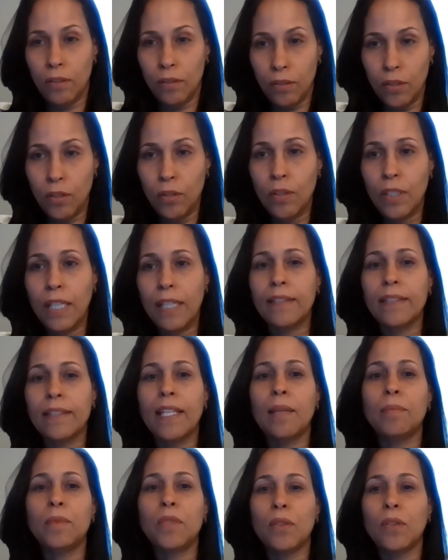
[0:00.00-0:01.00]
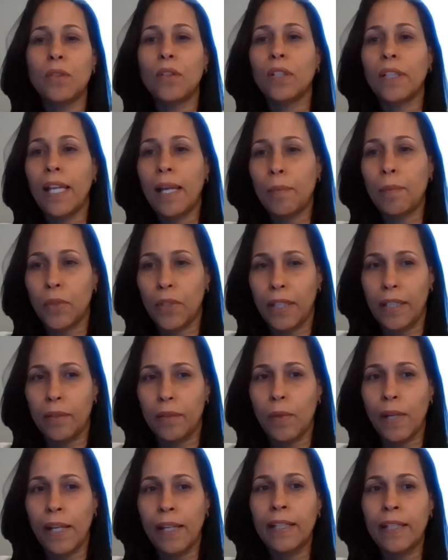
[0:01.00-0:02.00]
you need them to
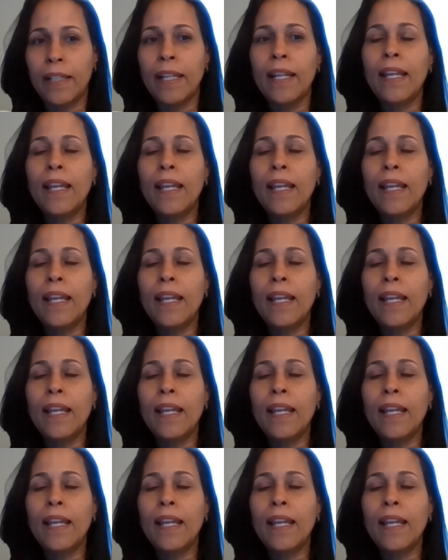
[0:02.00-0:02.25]
collaborate, right?